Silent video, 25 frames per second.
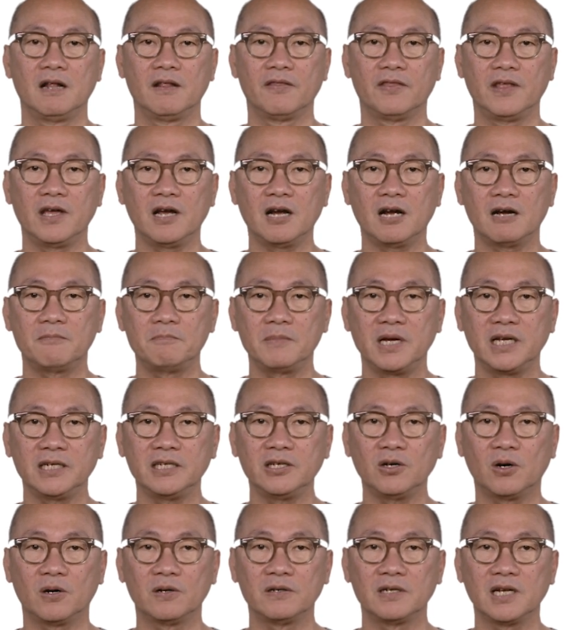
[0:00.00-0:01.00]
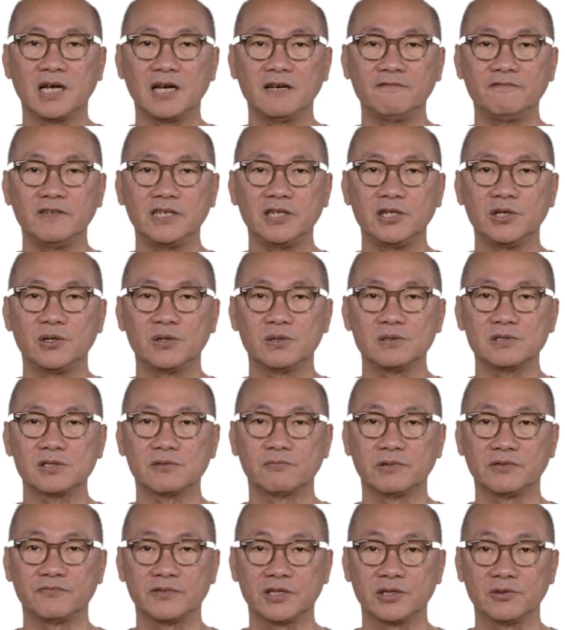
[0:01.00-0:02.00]
There are many online videos
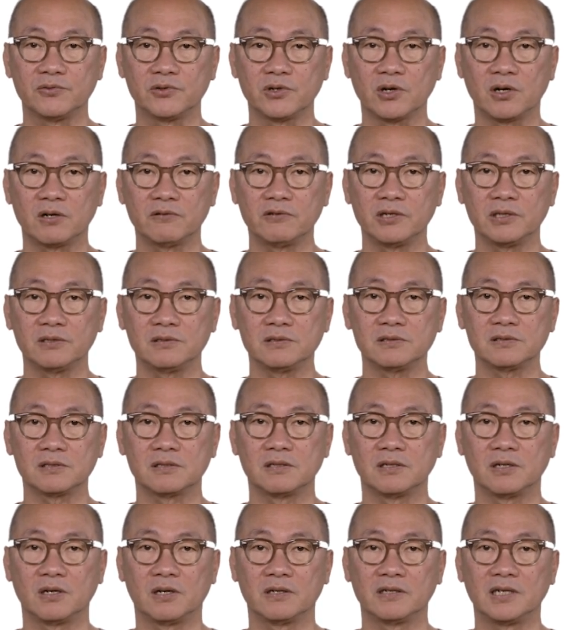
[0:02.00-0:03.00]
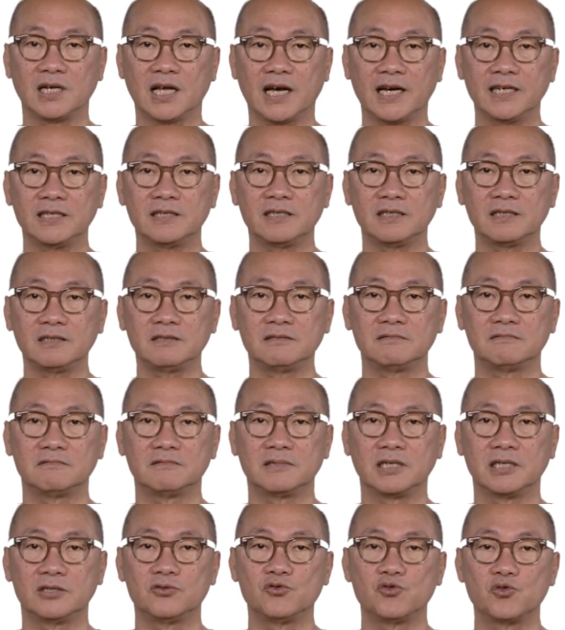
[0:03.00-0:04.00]
with tutorials on LiDAR
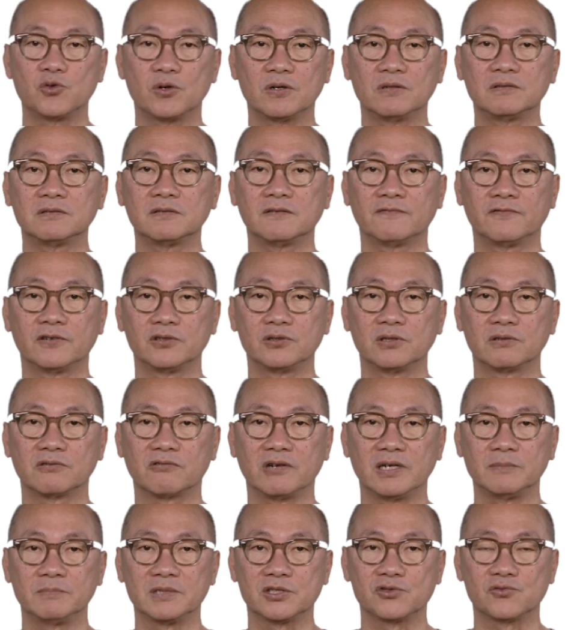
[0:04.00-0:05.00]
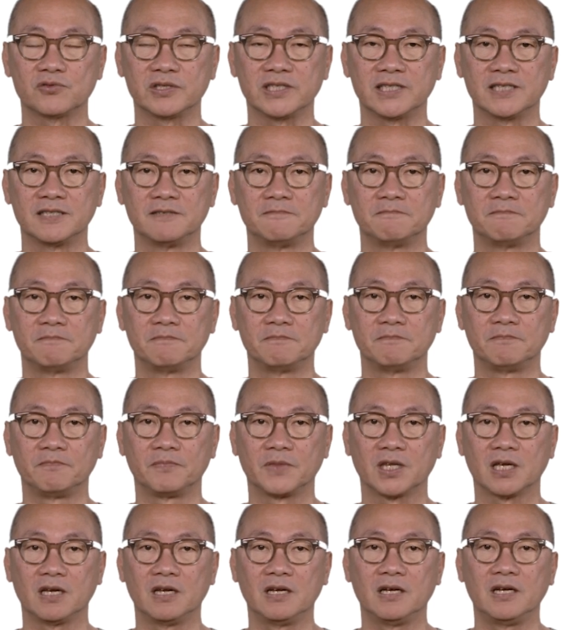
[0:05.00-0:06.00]
and drone photogrammetry.
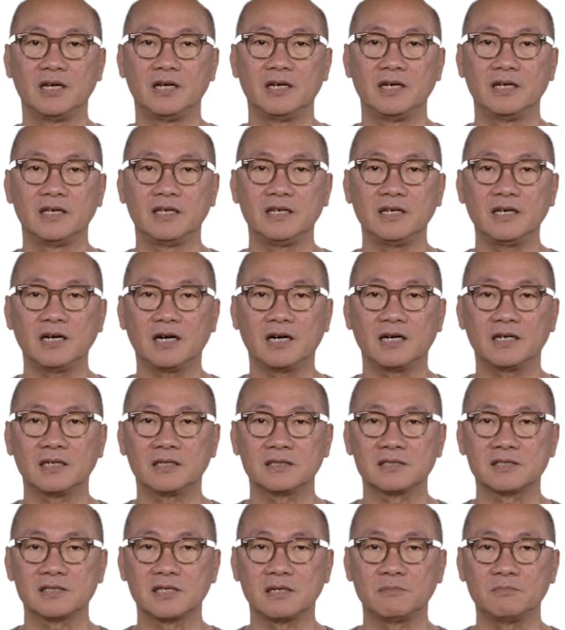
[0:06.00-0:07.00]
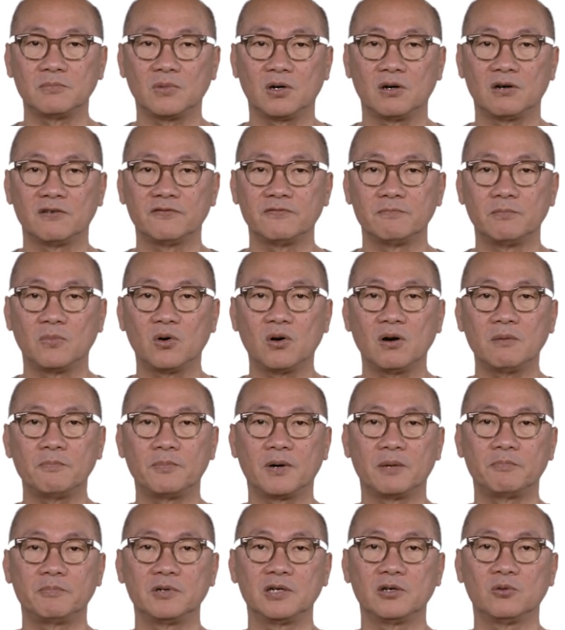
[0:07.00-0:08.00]
Here are some of more
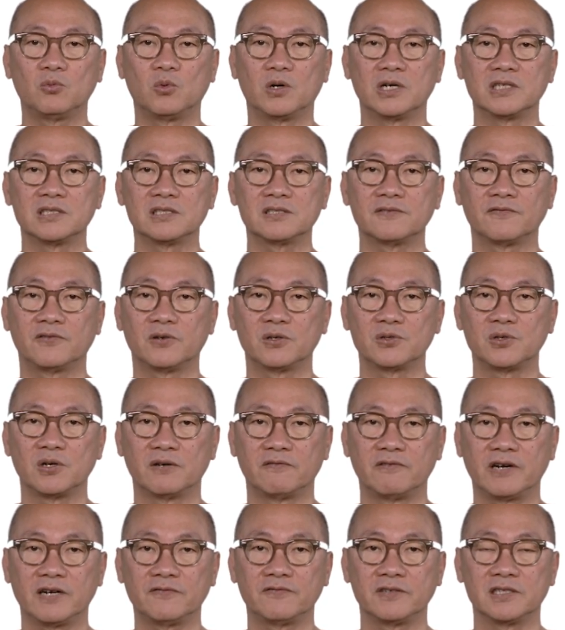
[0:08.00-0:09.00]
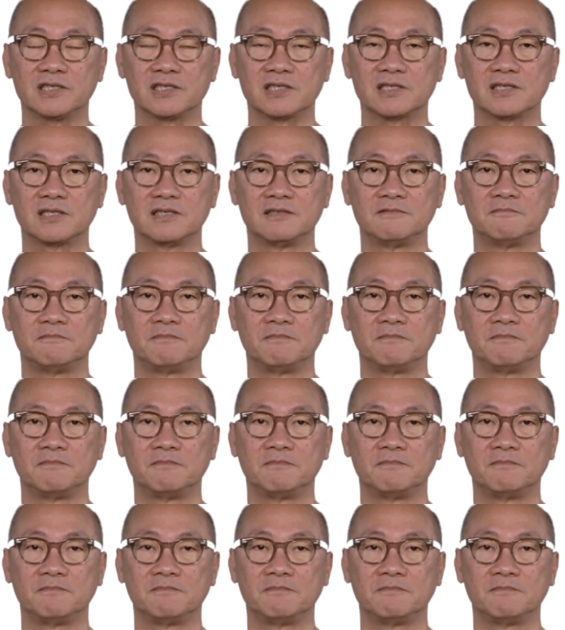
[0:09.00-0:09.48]
popular ones for your reference.